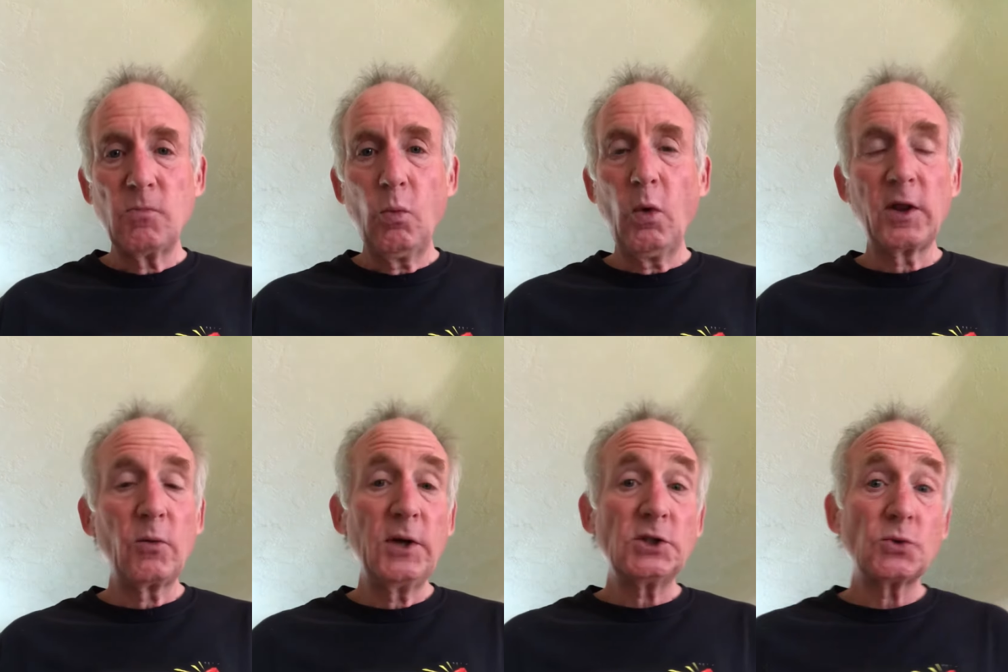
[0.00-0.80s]
One of the
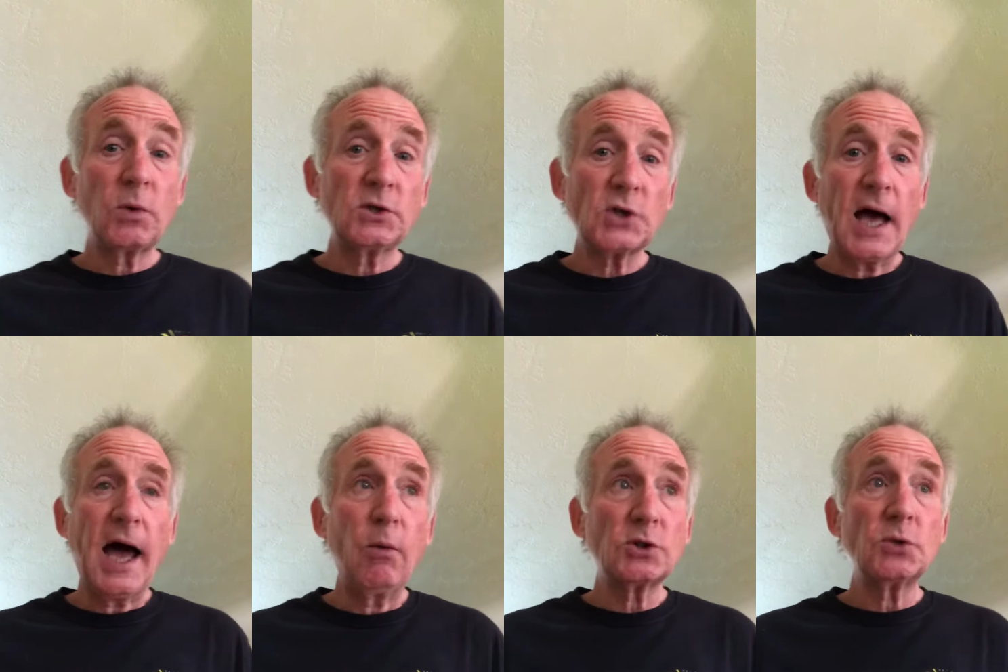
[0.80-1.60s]
reasons was I
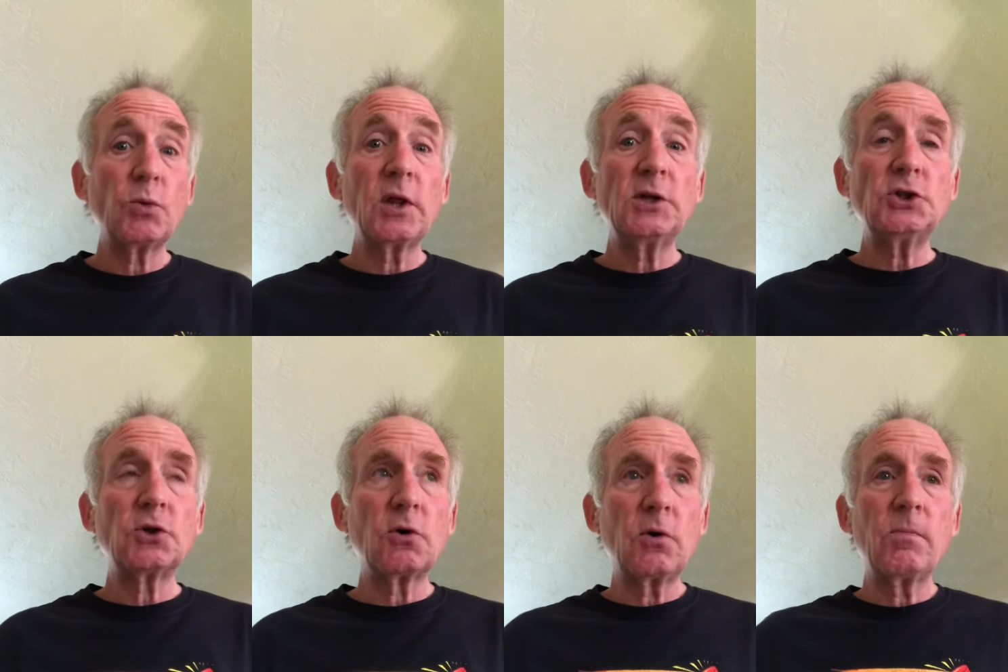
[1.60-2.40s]
wasn't really
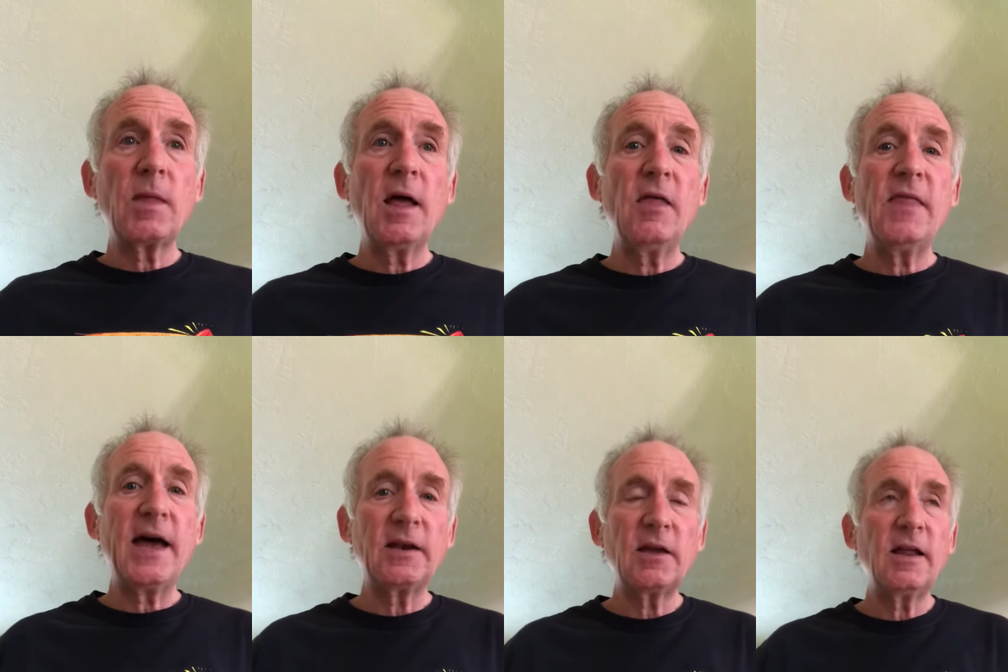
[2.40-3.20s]
sure
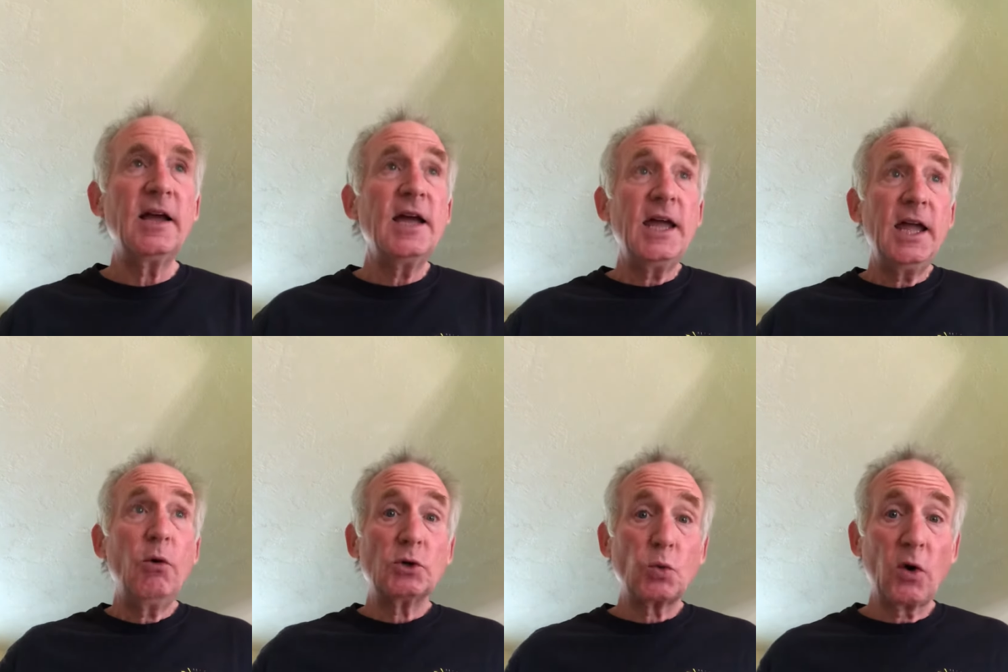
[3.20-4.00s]
that it
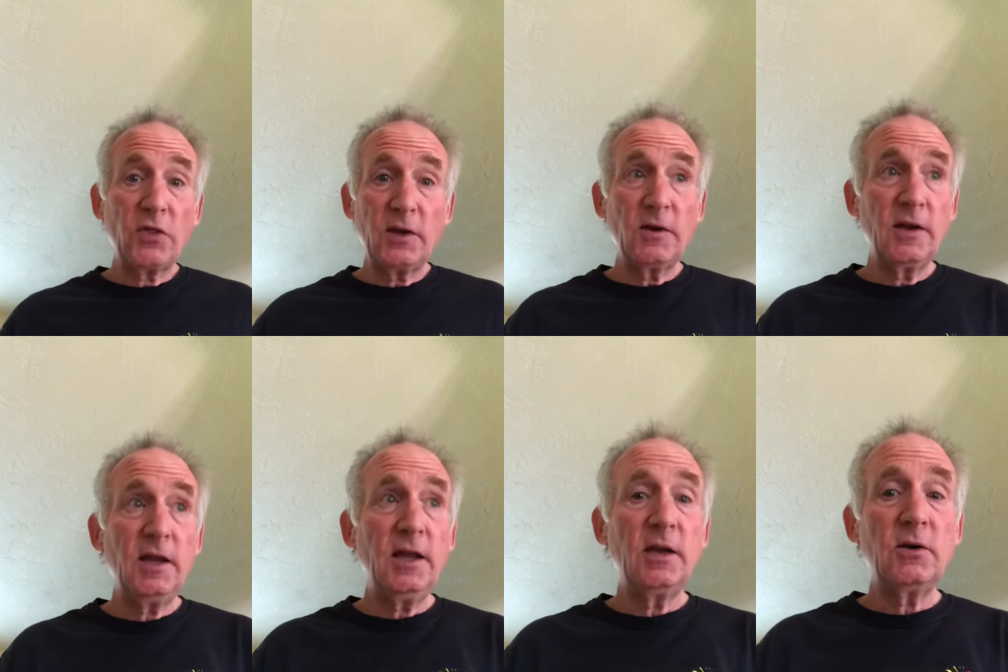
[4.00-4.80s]
was worth it
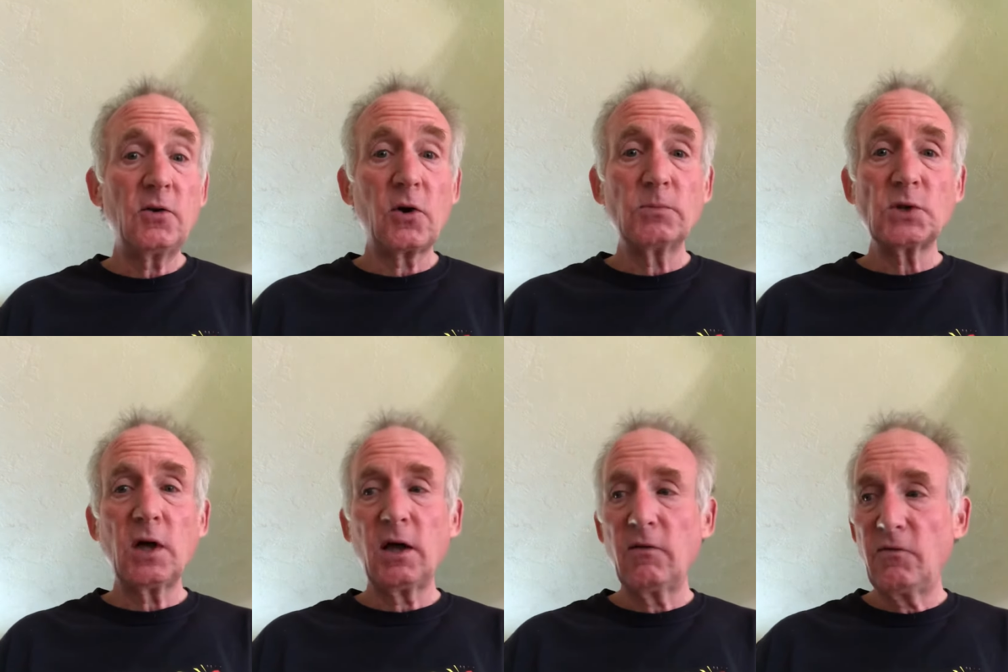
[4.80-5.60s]
in terms
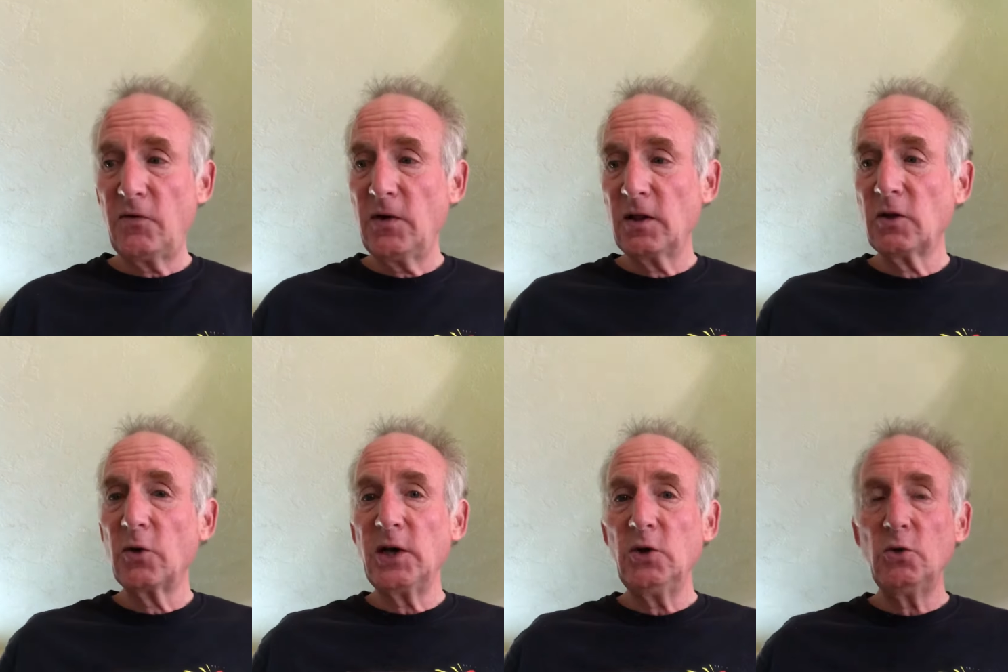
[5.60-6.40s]
of
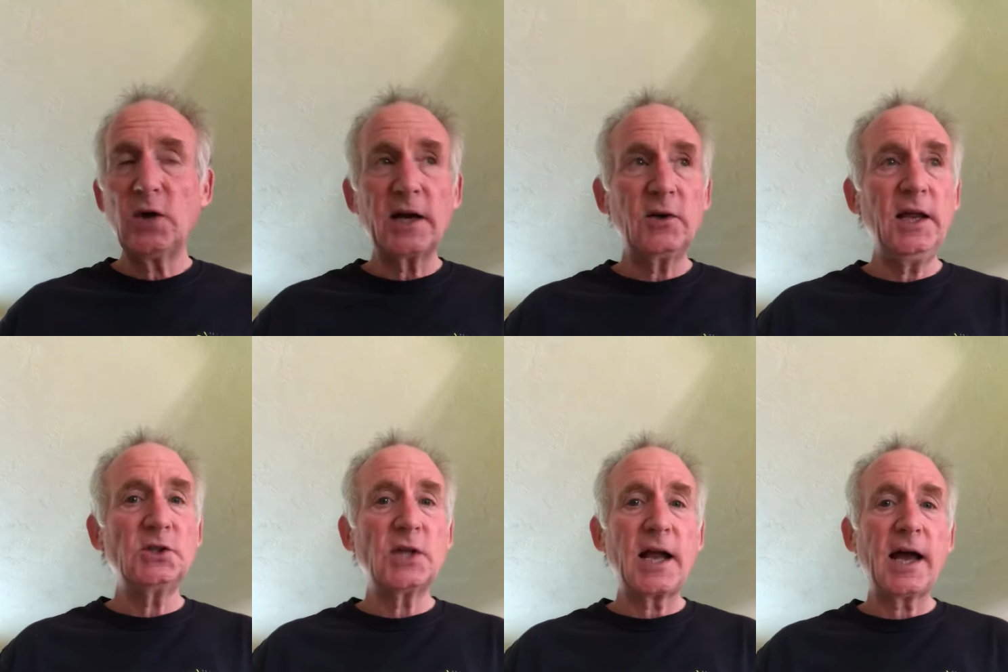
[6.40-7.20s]
learning new
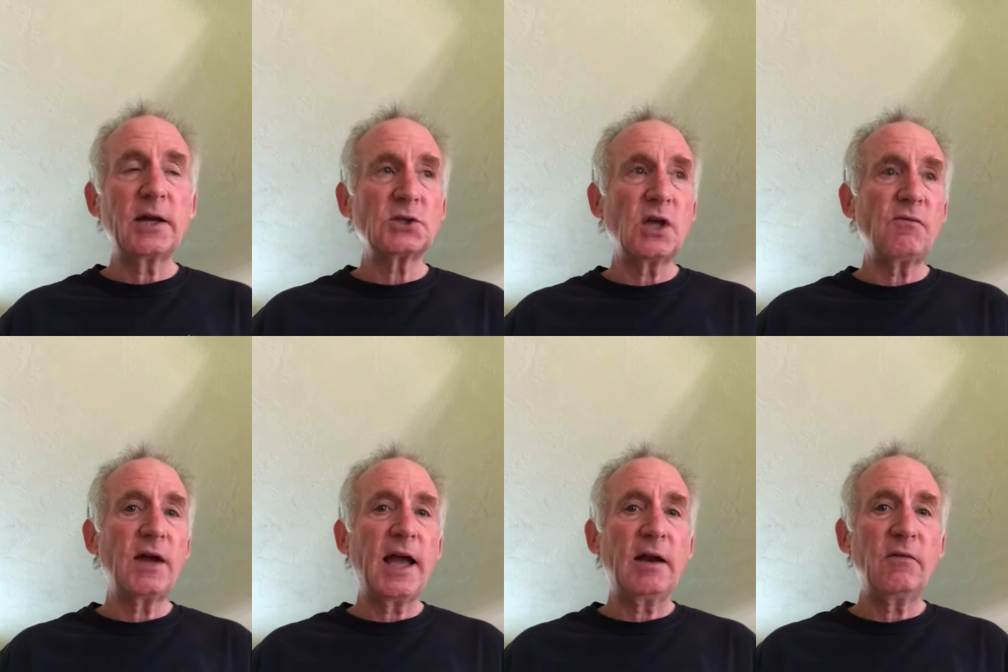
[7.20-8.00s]
techniques and that kind of stuff. I
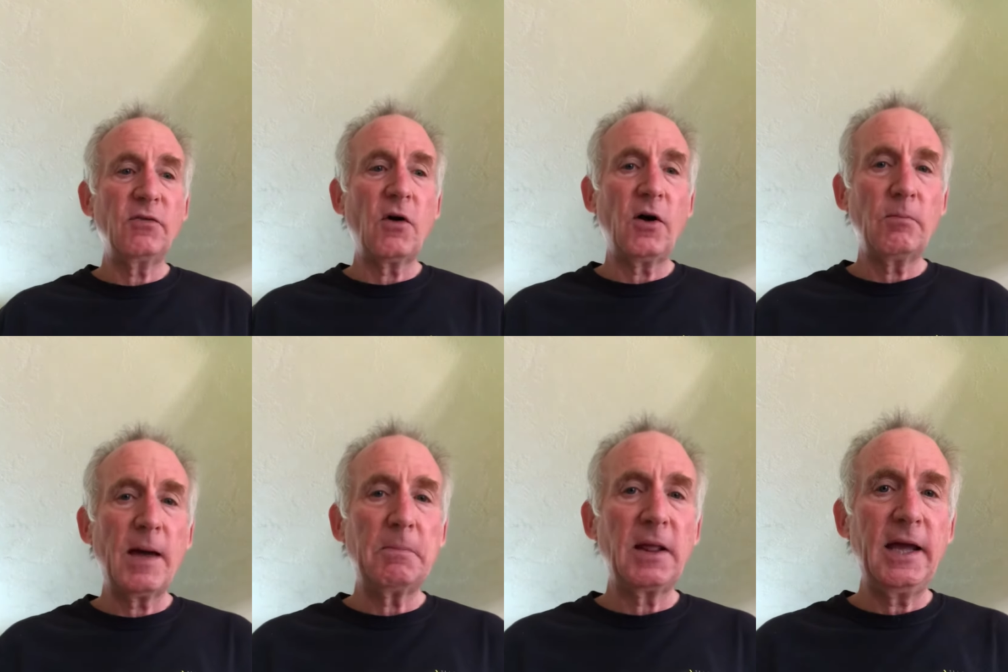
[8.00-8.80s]
kind of thought my
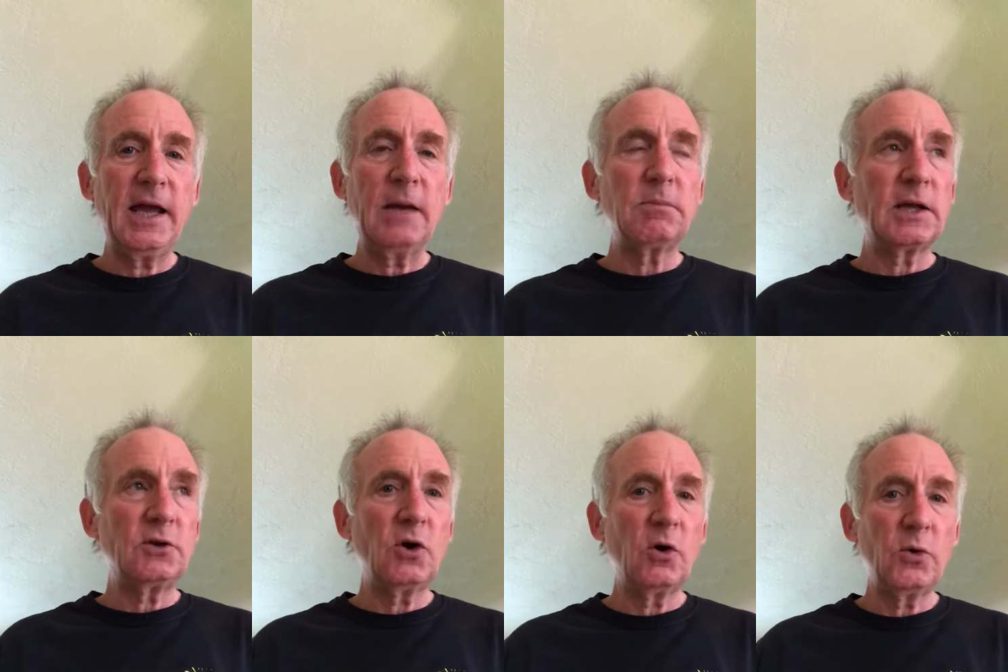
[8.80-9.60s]
playing had
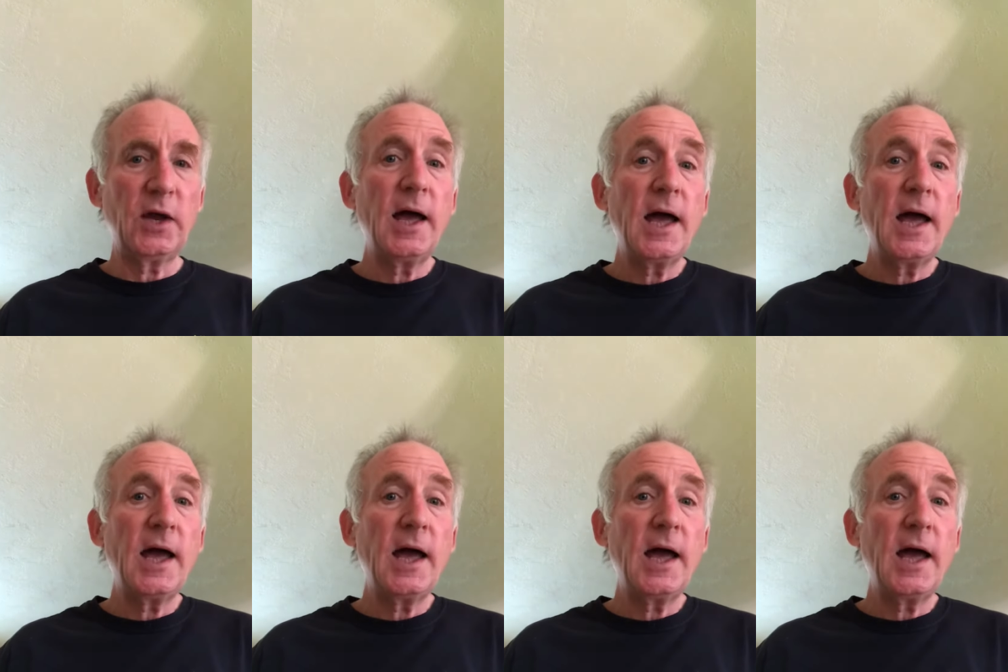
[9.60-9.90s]
plateaued.